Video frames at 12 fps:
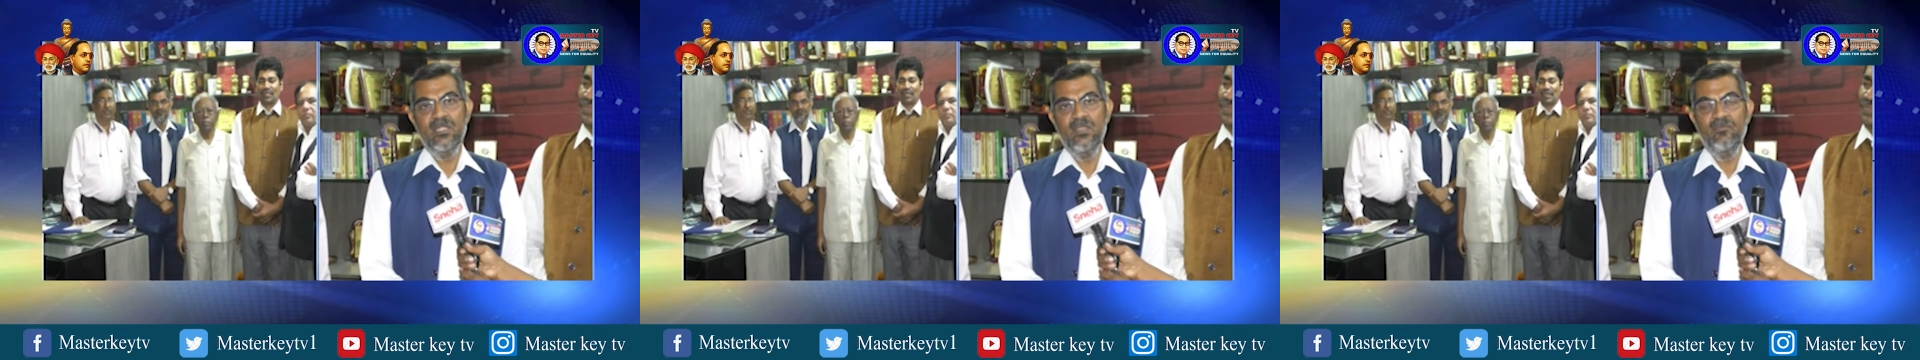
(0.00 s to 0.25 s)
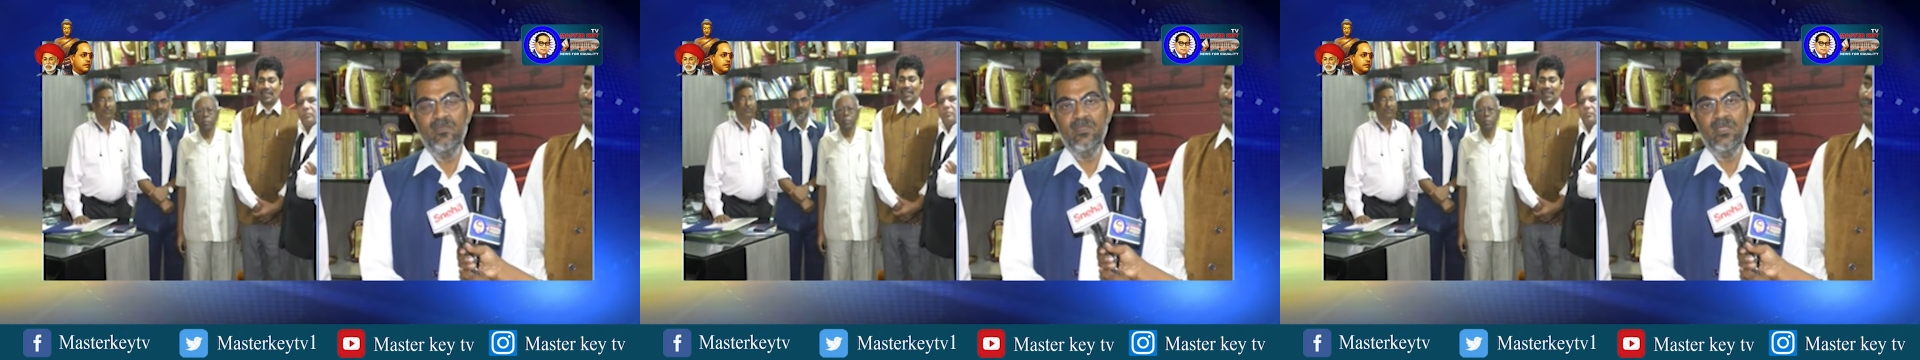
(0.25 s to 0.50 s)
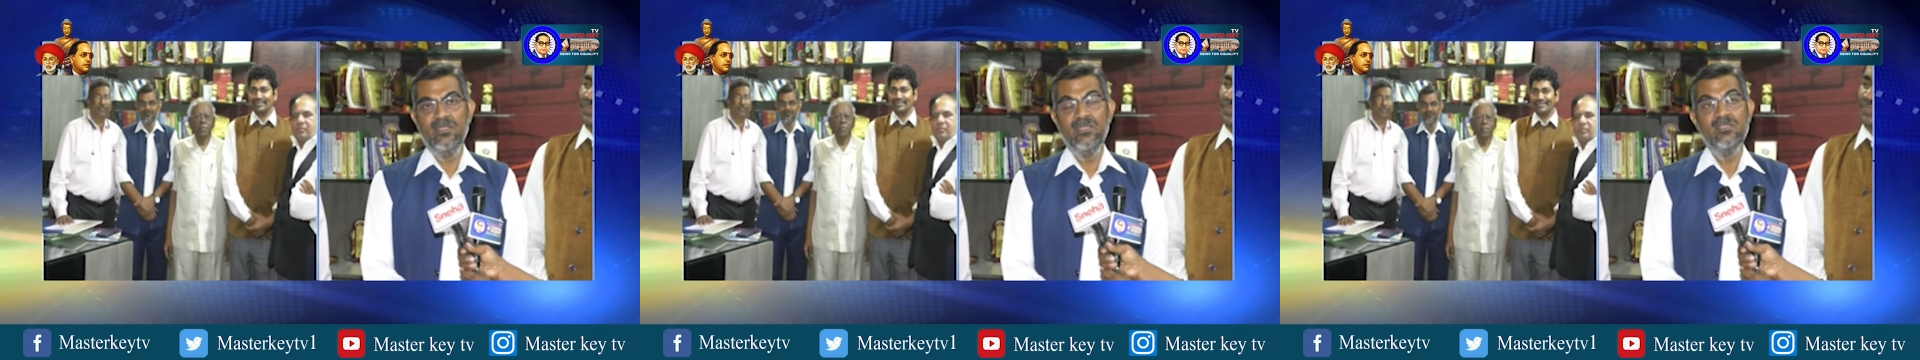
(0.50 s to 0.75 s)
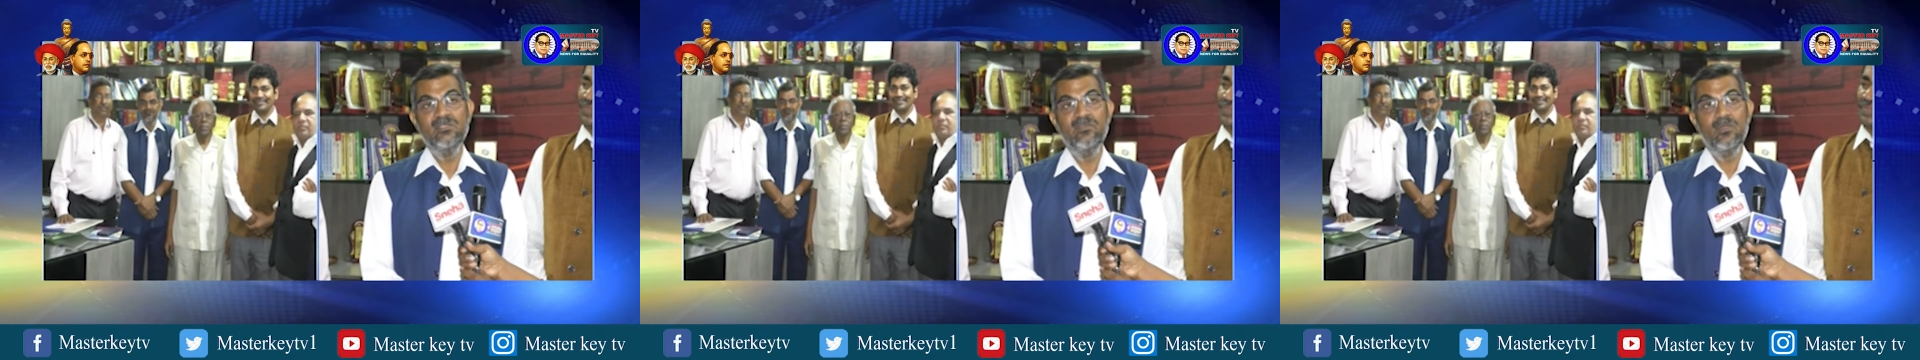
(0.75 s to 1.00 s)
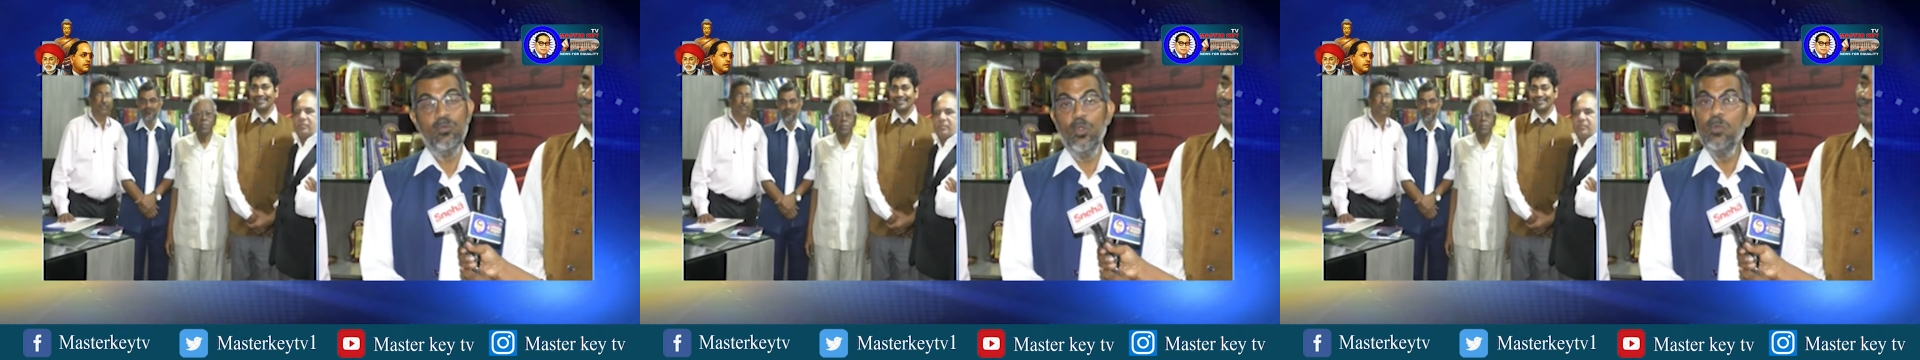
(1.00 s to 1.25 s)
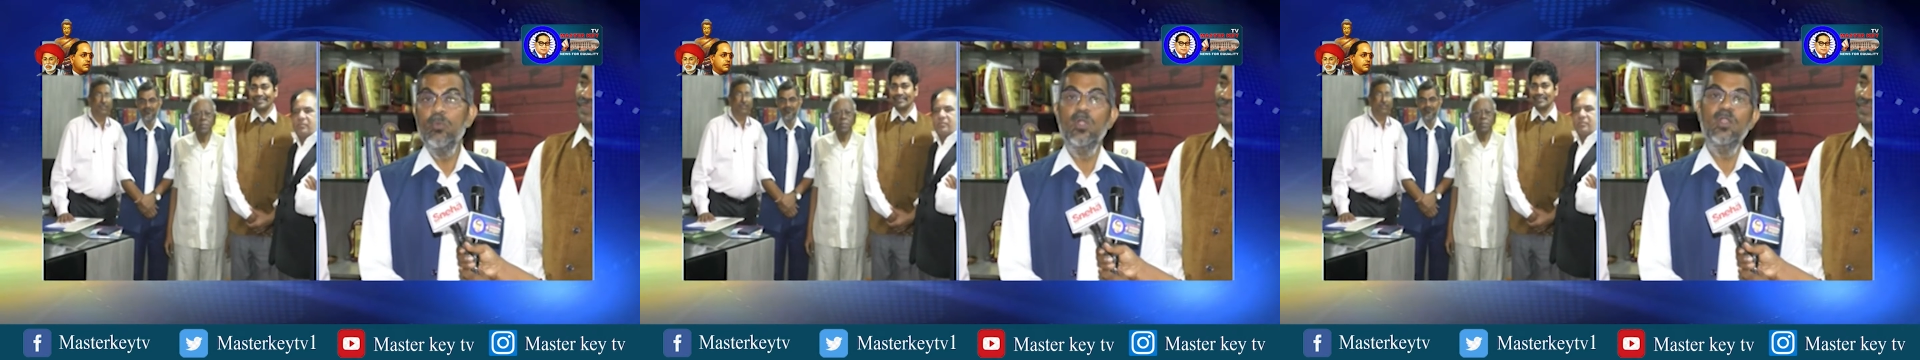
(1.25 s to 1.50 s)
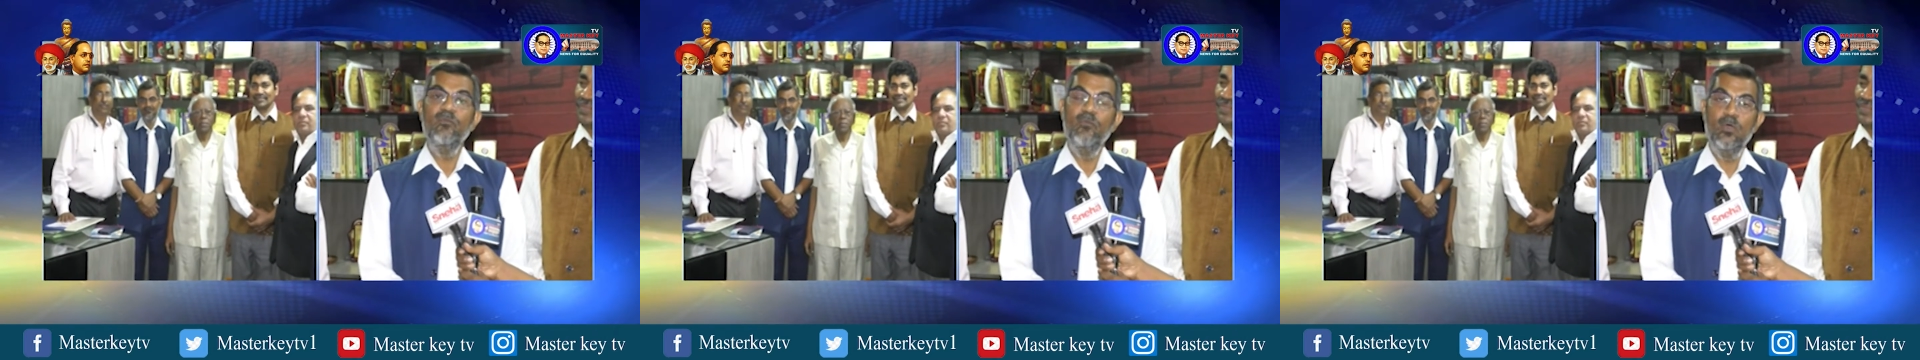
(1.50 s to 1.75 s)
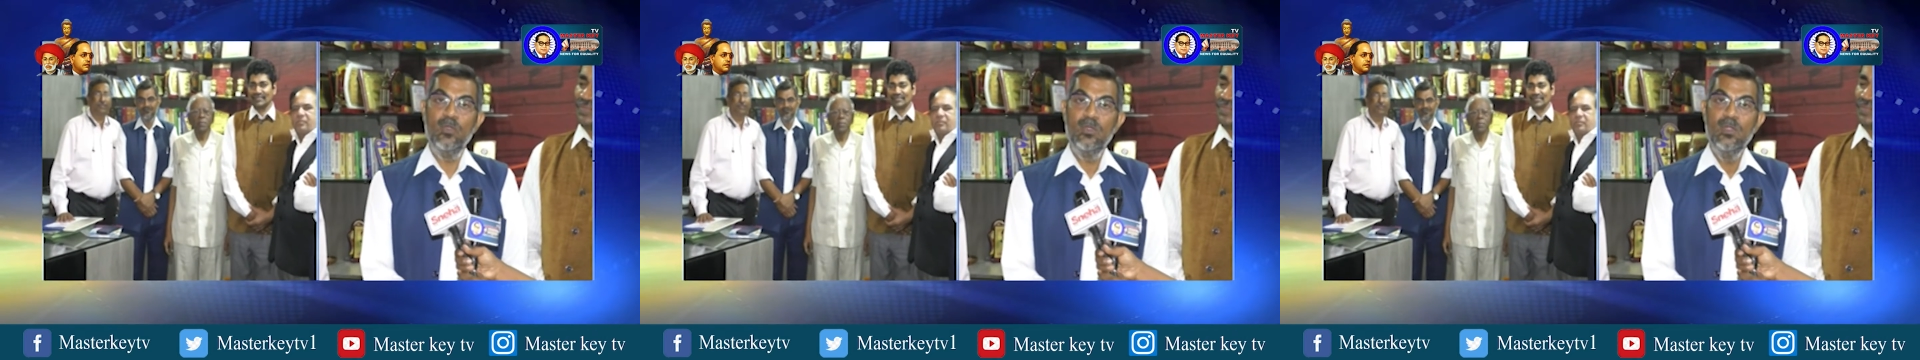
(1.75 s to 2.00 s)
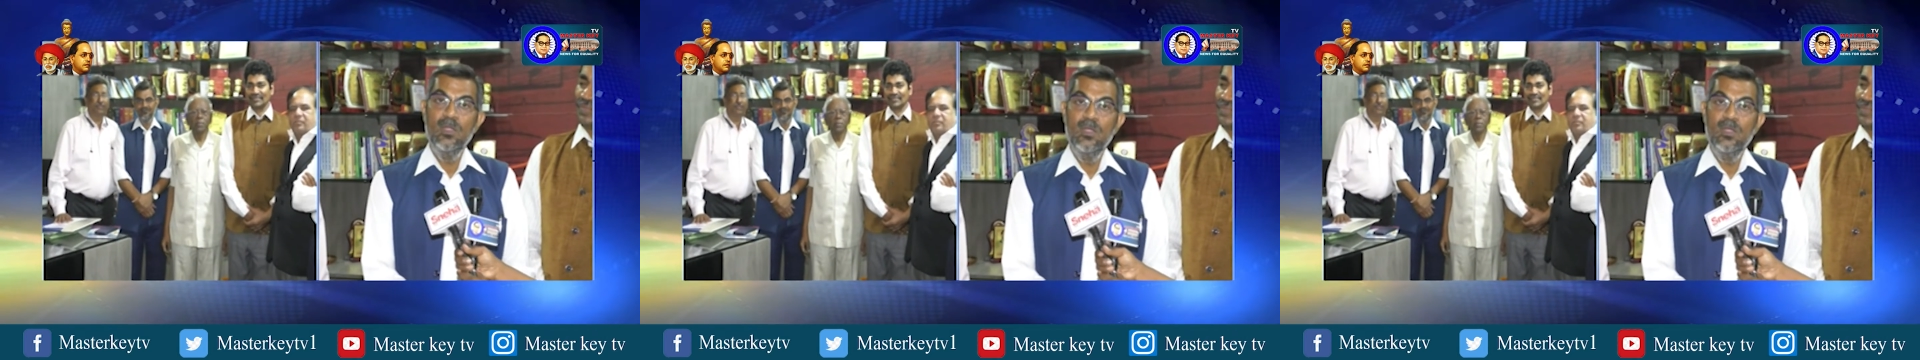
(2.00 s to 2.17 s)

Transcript: TV, I think it's a role model for